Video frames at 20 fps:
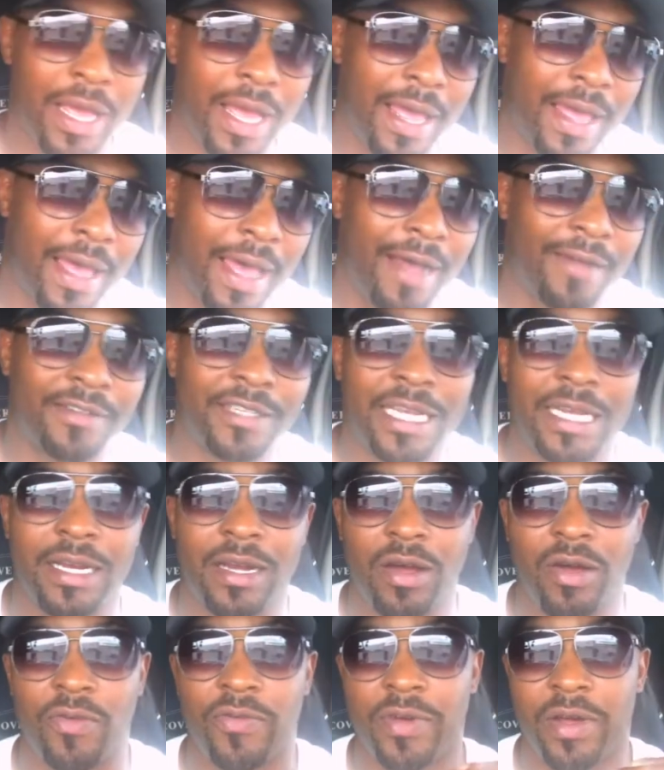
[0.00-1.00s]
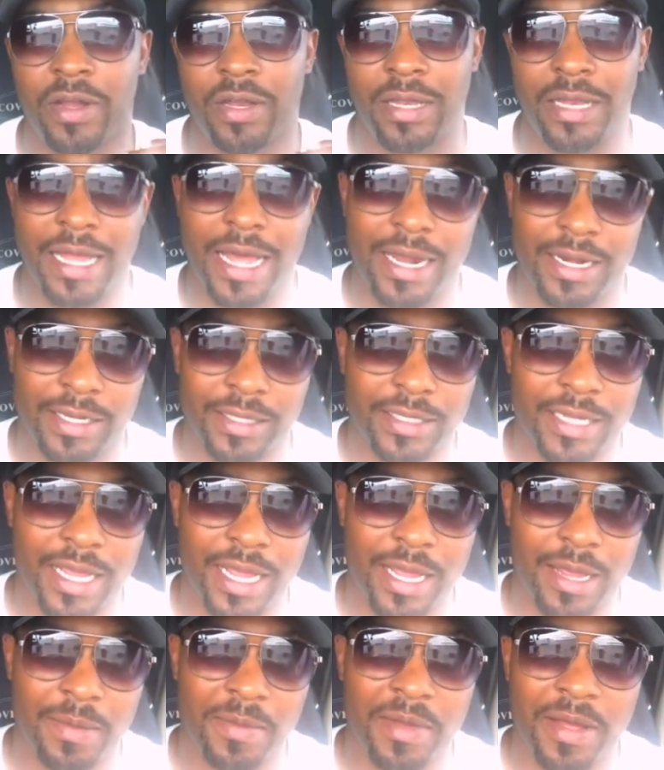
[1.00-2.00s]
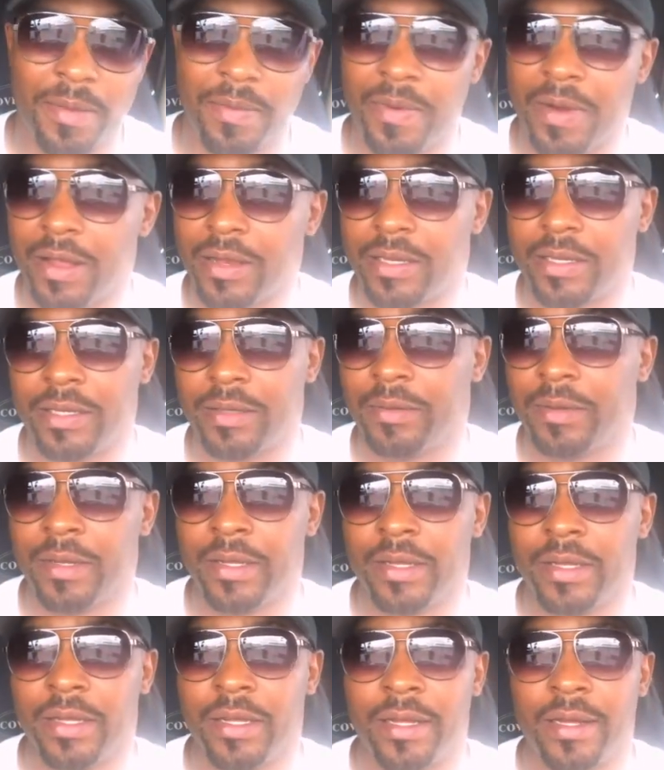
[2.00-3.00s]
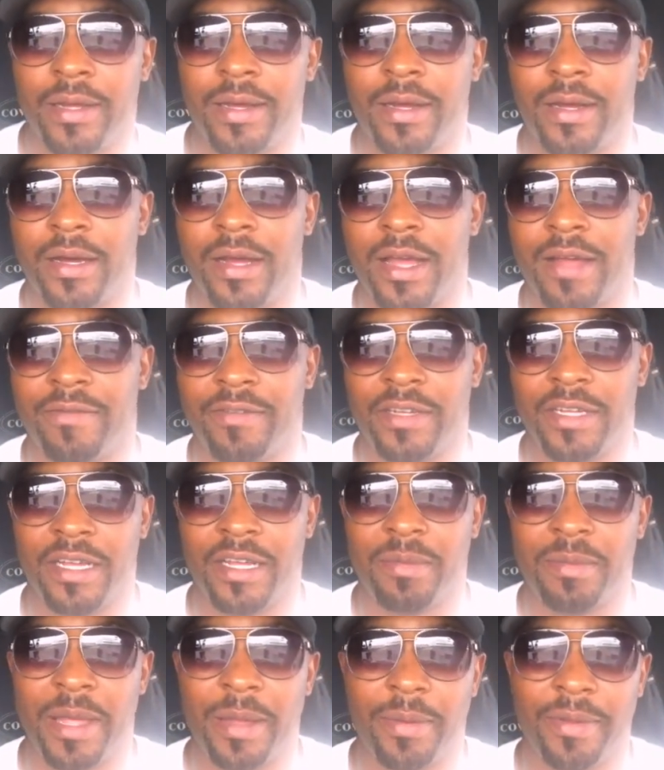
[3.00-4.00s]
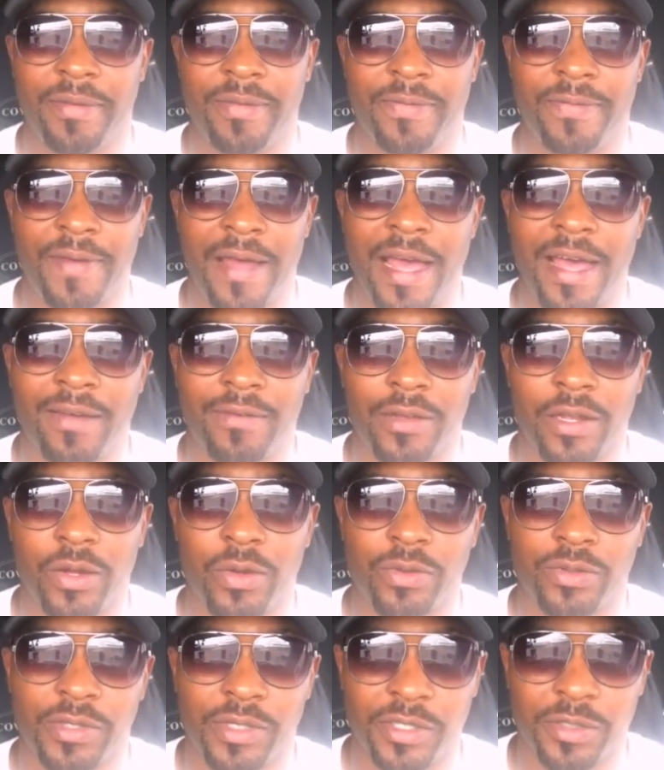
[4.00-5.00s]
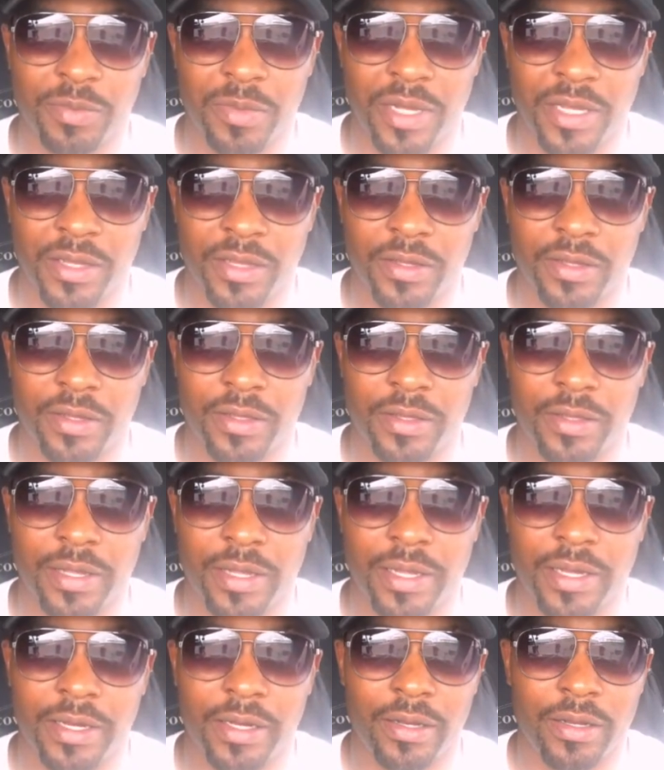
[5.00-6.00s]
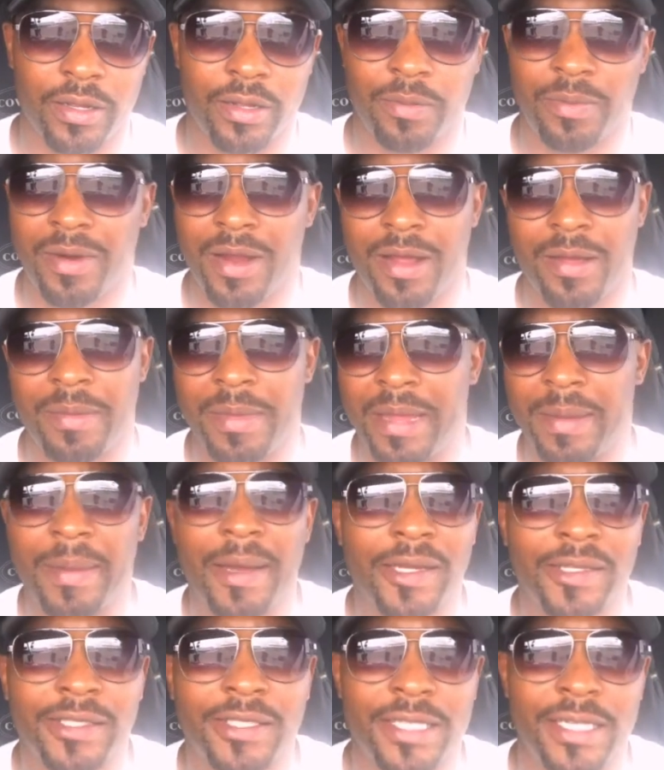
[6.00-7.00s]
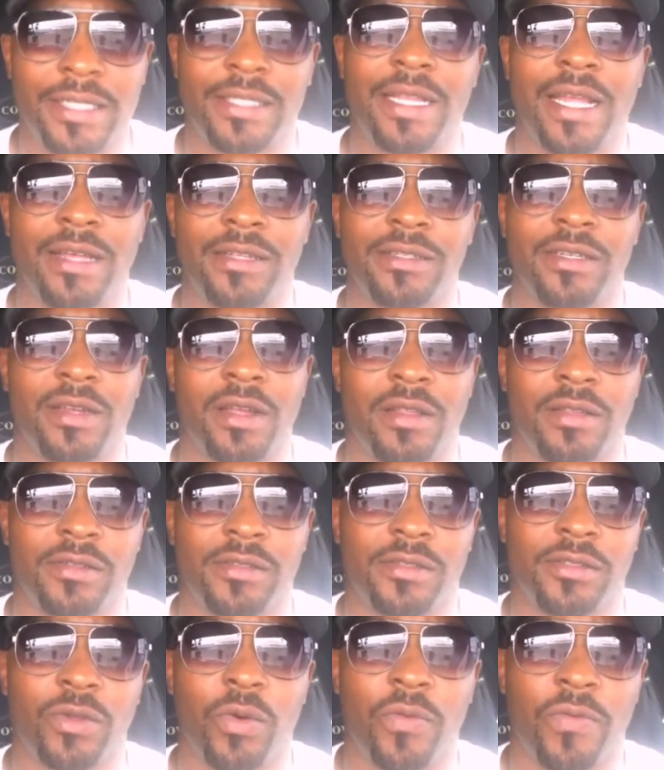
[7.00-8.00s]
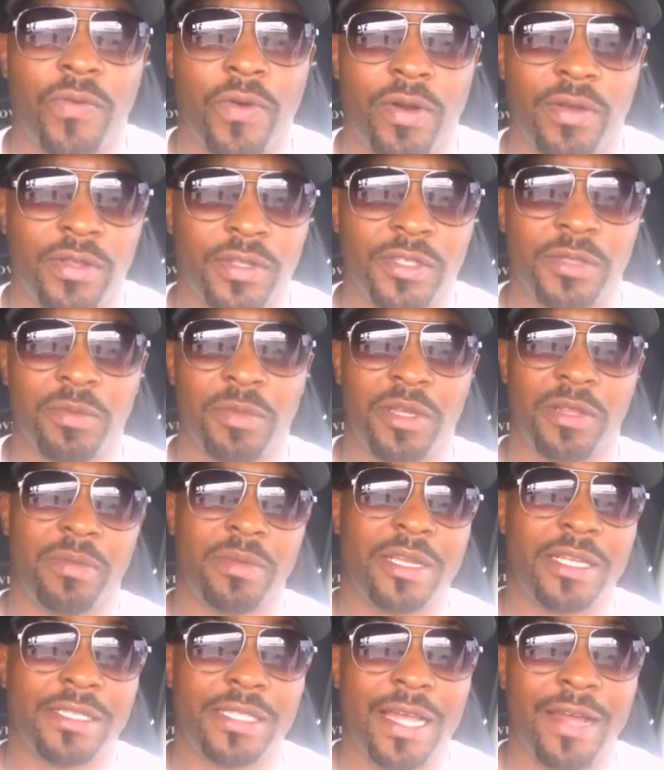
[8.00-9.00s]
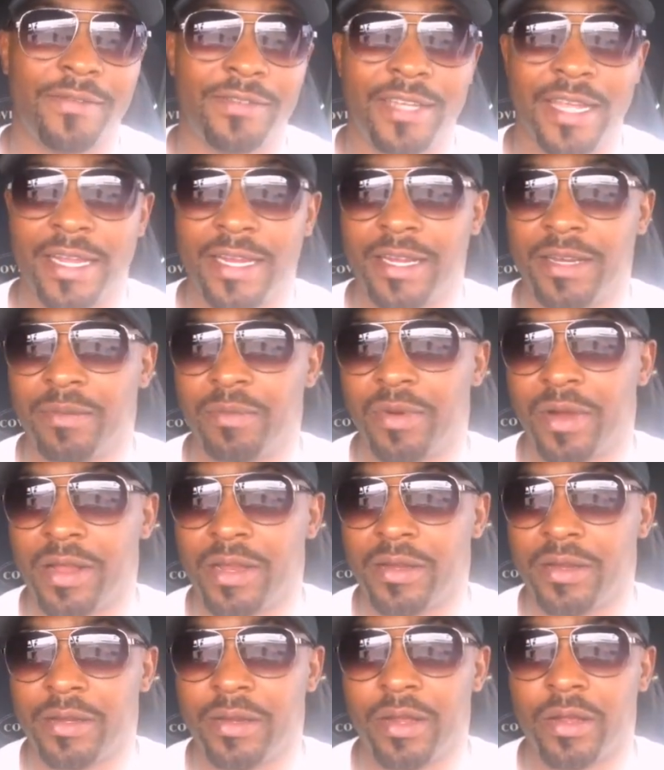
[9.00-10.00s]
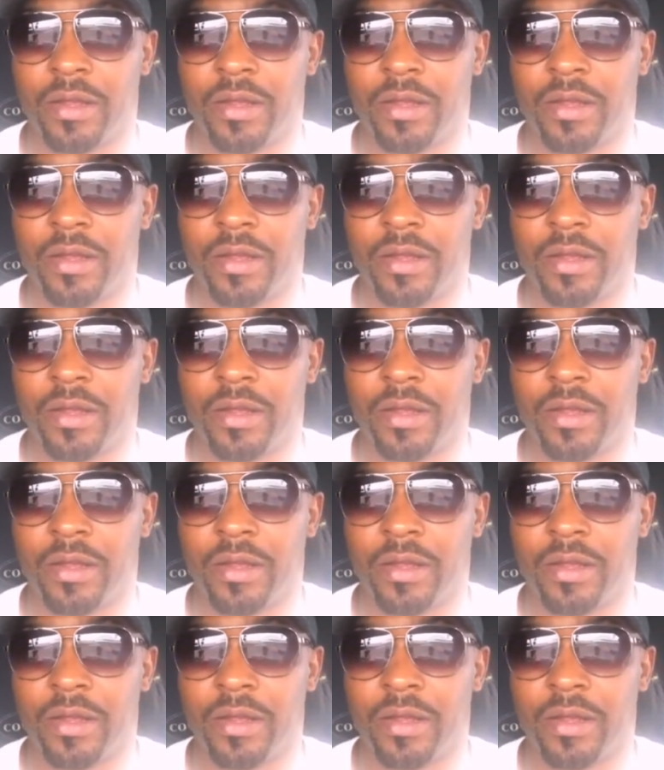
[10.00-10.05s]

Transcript: I've taken off a lot of time. I probably have done maybe 5 loads this month, and probably made about $6,000 so far this month, because I've taken probably,